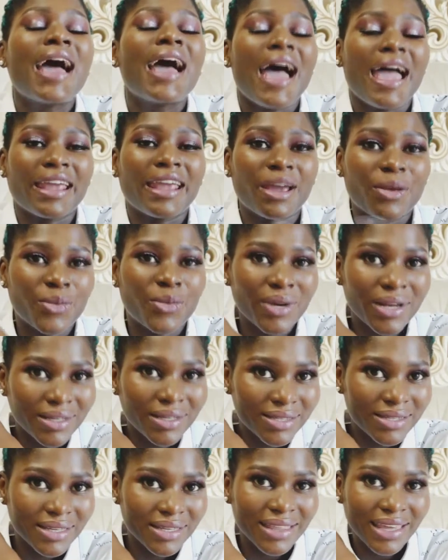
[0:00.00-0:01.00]
I can really
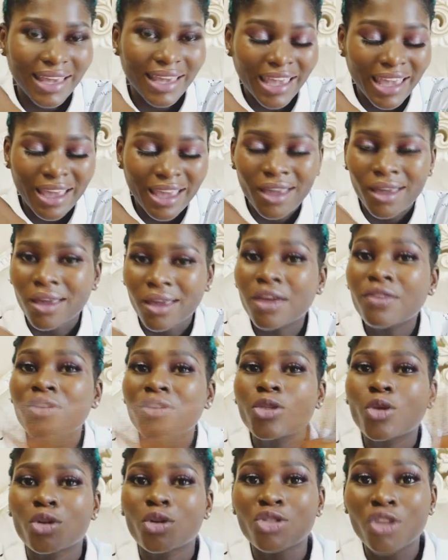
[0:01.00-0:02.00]
see the hair,
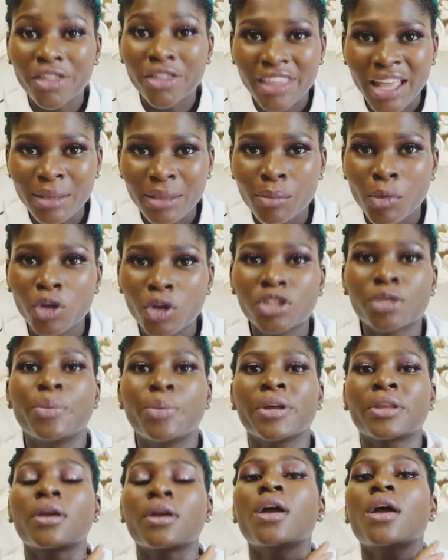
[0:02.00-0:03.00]
even though not that much,
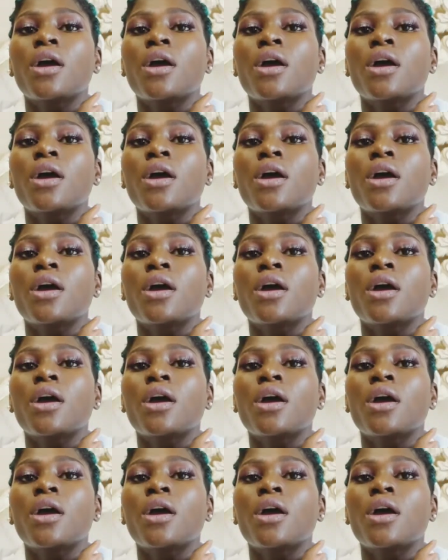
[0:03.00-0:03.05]
but